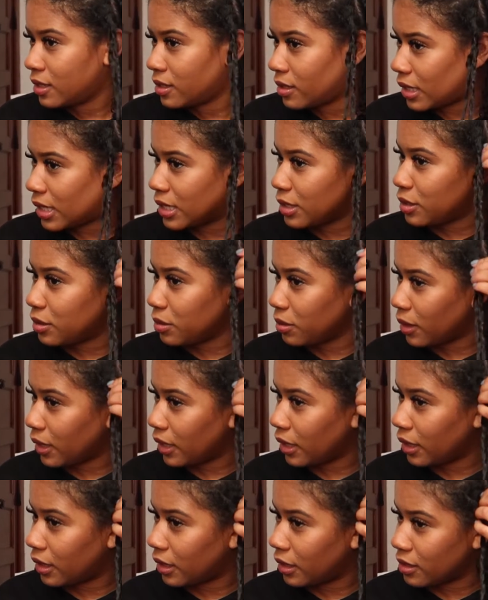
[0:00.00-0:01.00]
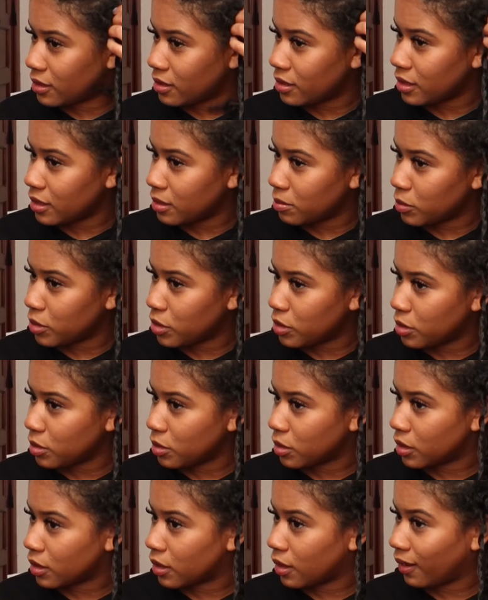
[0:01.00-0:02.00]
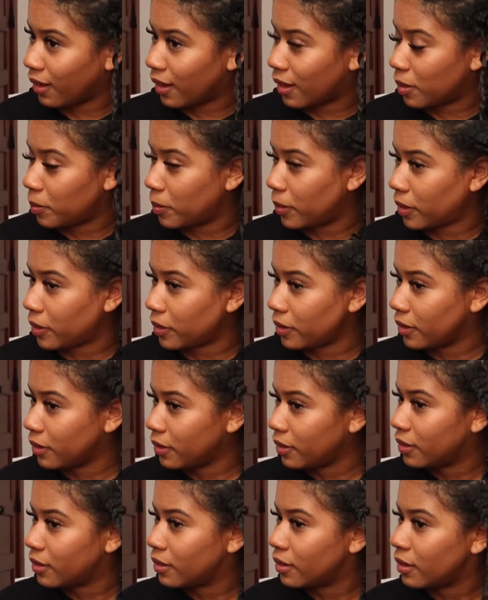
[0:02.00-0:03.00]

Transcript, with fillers: day two hair seems to look a lot better.